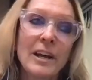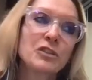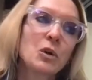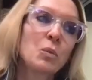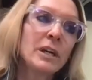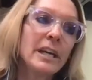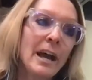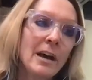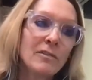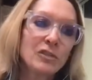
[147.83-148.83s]
so we
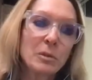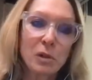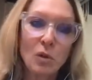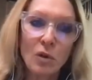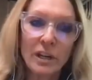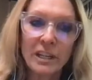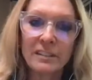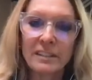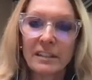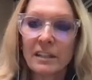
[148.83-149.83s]
have deployed
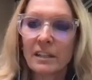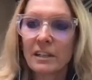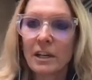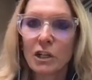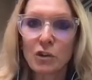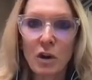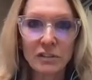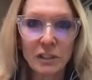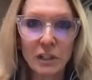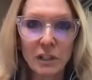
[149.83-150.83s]

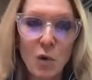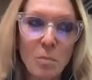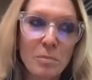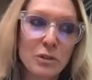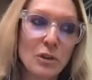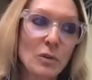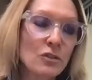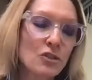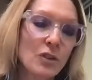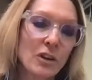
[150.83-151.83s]
across the globe. So
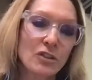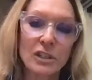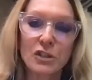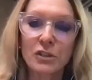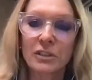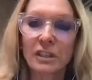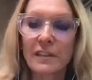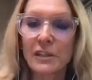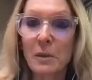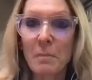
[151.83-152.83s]
construction is certainly
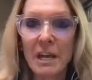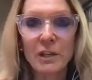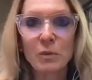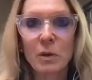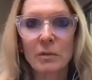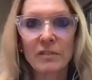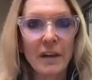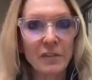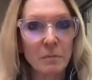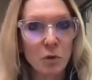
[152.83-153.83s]
the domain where we've
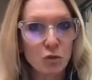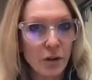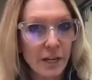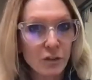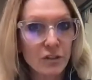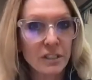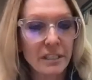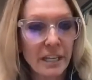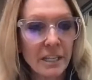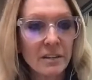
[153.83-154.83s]
got the most traction to
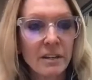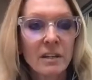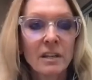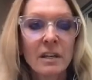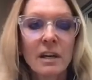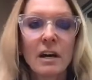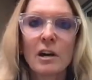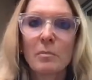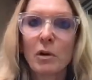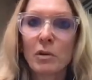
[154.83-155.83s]
date,
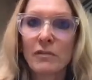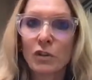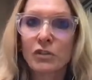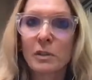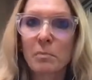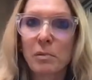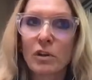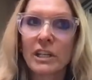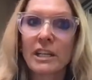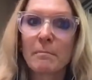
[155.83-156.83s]
but we've also
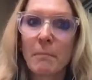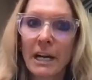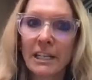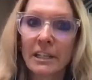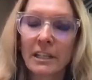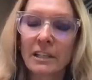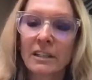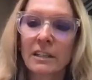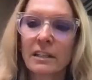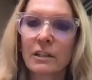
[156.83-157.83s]
deployed in mining,
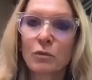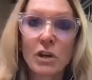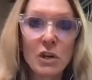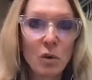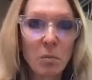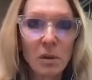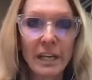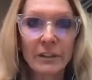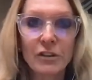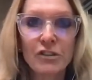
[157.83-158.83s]
renewable
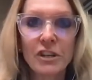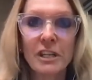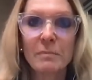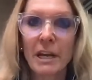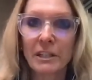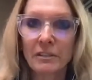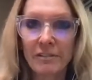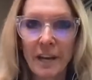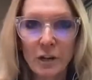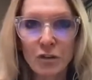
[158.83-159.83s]
energy,
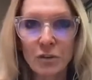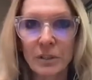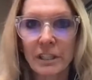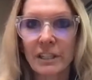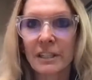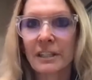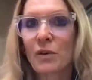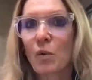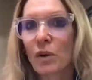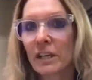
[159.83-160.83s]
manufacturing,
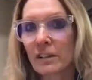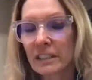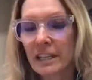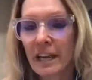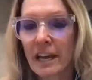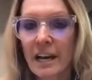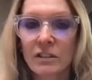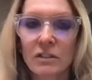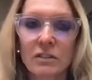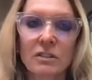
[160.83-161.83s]
oil and
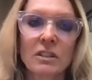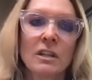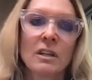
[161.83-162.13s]
gas.